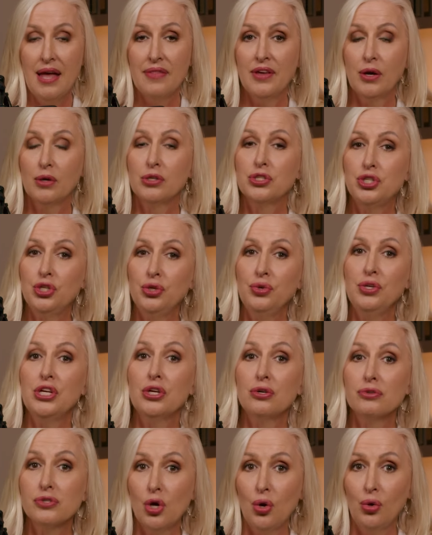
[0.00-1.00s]
They're 2
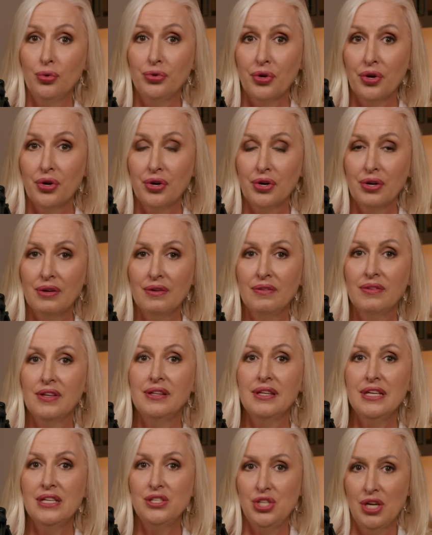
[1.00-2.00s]
years older
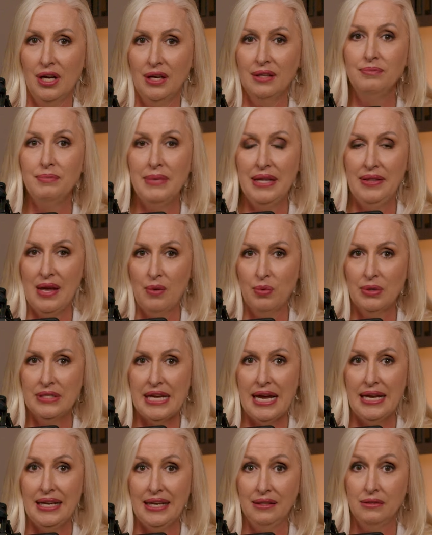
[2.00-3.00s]
than these young men they were
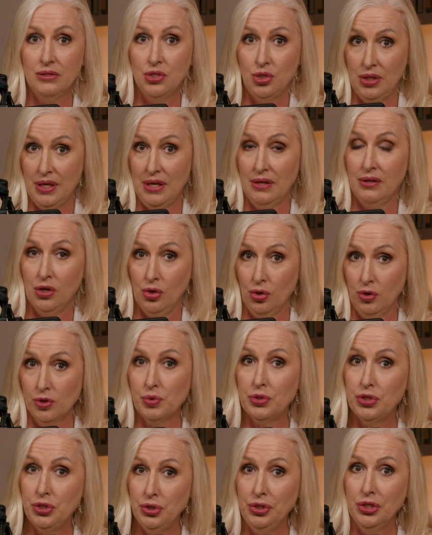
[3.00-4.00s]
dating. The girls
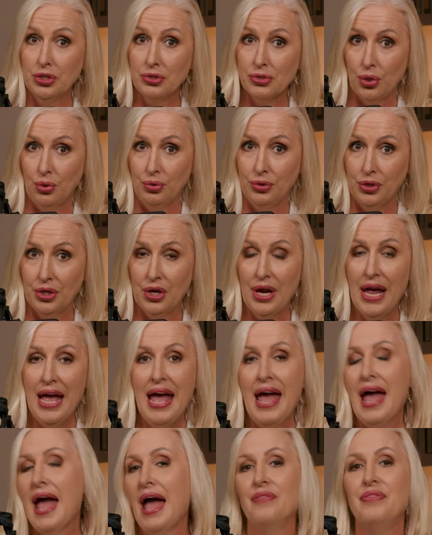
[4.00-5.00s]
were 2 years older,
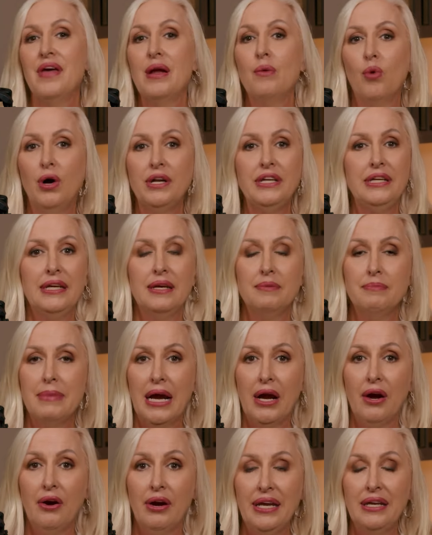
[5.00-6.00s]
and they wanted to get
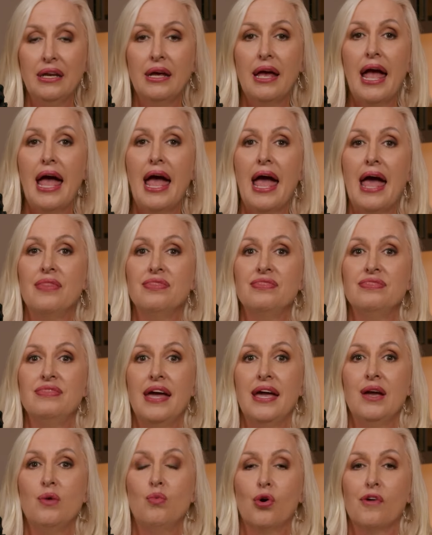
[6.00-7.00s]
married, and
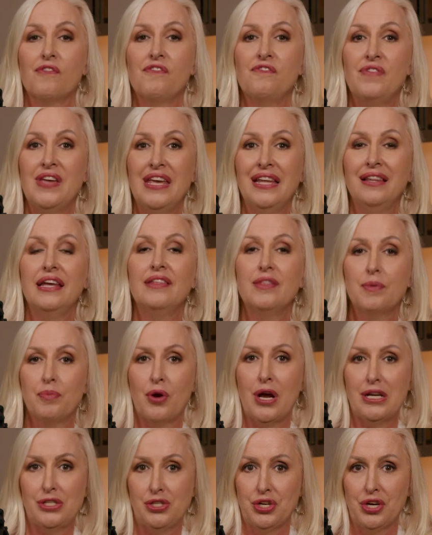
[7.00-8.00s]
they were feeling the
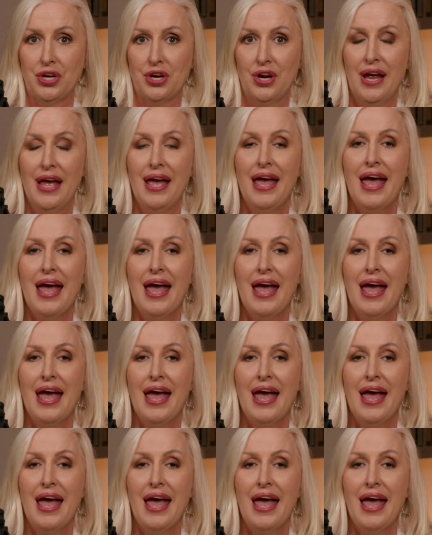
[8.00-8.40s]
pressure.